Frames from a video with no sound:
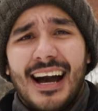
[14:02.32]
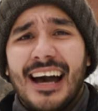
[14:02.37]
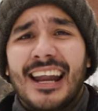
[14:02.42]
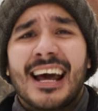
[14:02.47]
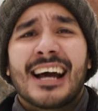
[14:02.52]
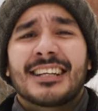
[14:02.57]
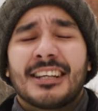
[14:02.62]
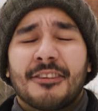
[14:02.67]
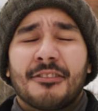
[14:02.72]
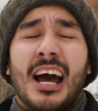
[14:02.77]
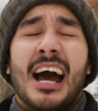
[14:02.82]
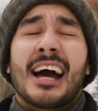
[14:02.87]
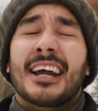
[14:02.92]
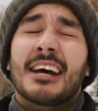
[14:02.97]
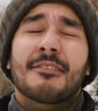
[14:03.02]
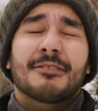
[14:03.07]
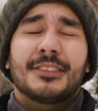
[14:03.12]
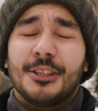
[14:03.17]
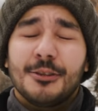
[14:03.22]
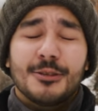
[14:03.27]
and I'd have, I'd
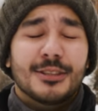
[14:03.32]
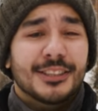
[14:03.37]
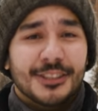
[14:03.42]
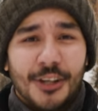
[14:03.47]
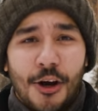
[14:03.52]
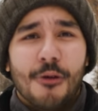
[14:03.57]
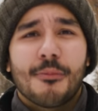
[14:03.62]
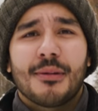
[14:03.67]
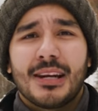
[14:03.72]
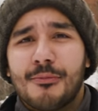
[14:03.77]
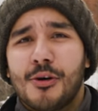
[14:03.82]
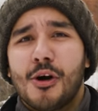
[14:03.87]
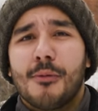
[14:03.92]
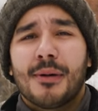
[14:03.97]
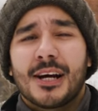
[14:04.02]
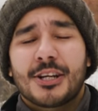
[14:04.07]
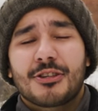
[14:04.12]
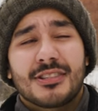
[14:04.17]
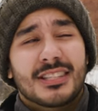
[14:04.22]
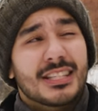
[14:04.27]
have to use so many more
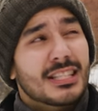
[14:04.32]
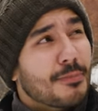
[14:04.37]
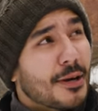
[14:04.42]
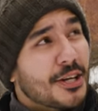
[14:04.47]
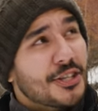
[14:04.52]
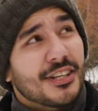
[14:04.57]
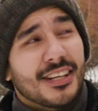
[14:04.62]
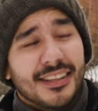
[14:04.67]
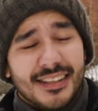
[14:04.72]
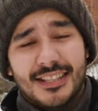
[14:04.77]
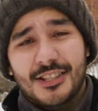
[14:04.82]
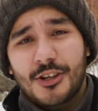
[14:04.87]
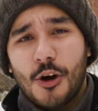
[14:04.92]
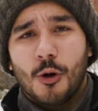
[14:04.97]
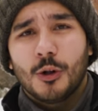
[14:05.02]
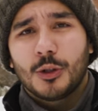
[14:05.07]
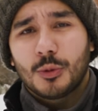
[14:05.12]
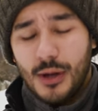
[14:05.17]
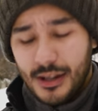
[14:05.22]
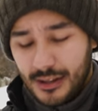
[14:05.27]
batteries, especially in this
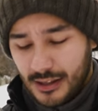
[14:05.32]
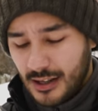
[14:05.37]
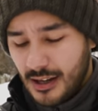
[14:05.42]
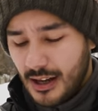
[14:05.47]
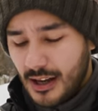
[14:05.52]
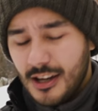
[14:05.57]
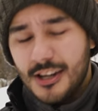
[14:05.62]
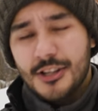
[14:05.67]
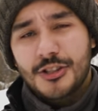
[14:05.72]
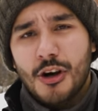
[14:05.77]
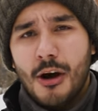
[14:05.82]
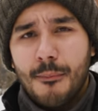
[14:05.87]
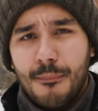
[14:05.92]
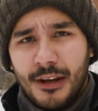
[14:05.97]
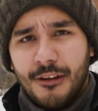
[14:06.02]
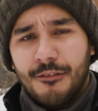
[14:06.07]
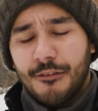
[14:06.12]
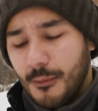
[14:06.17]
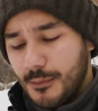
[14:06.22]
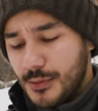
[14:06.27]
cold weather. So a
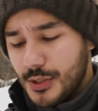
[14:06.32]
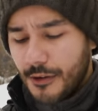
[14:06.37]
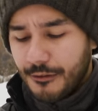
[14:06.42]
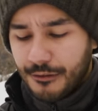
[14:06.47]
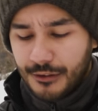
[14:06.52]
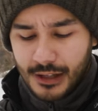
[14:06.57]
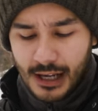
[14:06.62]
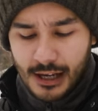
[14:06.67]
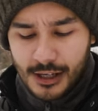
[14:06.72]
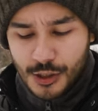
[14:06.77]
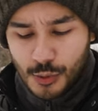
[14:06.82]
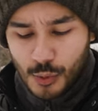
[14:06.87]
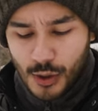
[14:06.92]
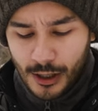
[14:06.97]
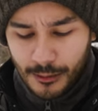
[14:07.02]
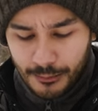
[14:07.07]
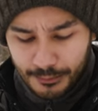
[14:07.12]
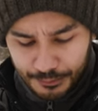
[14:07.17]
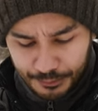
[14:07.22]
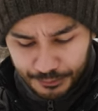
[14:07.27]
big thumbs up for that as
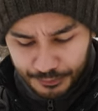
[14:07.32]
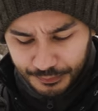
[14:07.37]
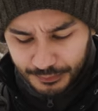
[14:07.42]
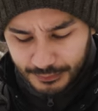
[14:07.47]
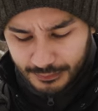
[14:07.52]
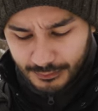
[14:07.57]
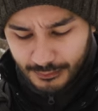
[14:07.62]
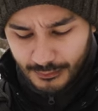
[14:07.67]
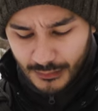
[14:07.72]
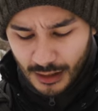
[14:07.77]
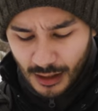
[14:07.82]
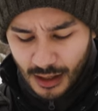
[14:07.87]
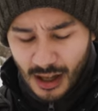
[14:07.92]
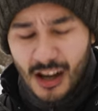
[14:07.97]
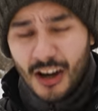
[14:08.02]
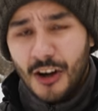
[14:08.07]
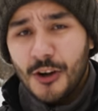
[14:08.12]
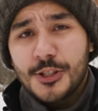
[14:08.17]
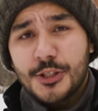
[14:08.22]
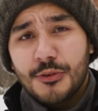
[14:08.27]
well.
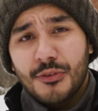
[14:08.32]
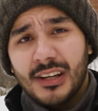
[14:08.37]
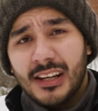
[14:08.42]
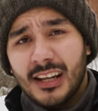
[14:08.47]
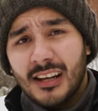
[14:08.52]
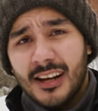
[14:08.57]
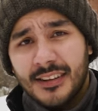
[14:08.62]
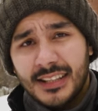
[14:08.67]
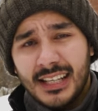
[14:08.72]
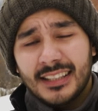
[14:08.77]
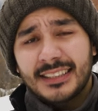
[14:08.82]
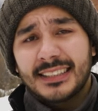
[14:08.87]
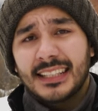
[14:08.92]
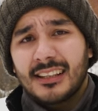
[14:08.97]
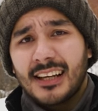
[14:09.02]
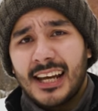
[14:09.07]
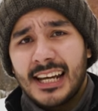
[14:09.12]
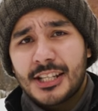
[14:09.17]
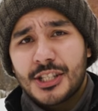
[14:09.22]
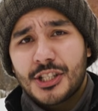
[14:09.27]
I also really like the
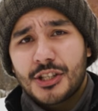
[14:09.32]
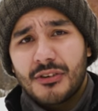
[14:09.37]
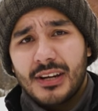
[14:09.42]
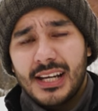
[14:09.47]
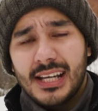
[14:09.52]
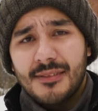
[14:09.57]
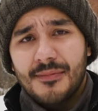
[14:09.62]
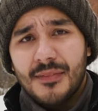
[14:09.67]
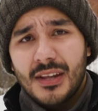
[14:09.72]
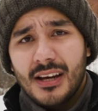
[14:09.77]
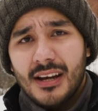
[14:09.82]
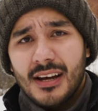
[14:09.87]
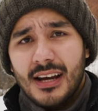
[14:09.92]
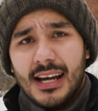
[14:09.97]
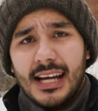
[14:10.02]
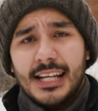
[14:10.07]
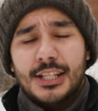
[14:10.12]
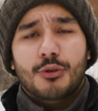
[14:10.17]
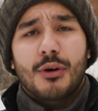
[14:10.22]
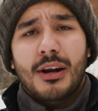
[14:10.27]
articulating screen.
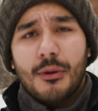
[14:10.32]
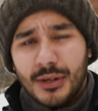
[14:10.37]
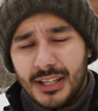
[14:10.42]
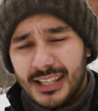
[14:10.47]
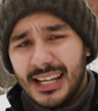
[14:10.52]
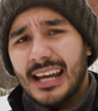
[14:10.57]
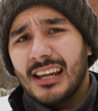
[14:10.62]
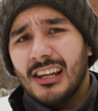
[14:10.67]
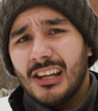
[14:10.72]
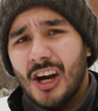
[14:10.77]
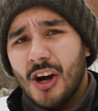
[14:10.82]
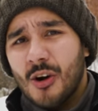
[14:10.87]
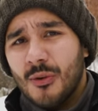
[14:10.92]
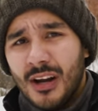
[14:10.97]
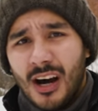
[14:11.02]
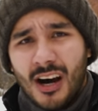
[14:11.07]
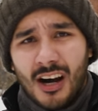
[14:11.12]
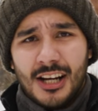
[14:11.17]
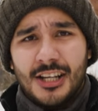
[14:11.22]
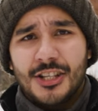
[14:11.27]
It's great when you are getting low
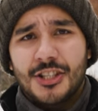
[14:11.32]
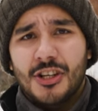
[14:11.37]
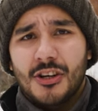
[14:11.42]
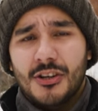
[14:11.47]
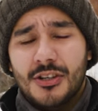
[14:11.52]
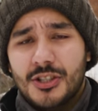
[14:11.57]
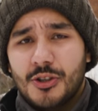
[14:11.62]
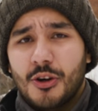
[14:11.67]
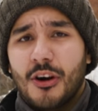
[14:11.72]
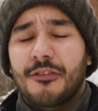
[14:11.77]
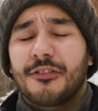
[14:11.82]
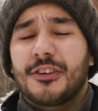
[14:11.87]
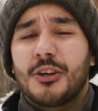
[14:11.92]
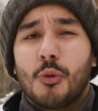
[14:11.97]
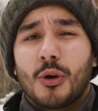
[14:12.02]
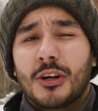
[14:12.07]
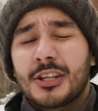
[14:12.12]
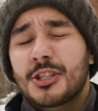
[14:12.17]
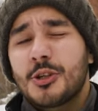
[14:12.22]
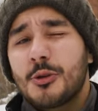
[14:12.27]
and high shots, or if
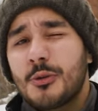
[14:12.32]
you want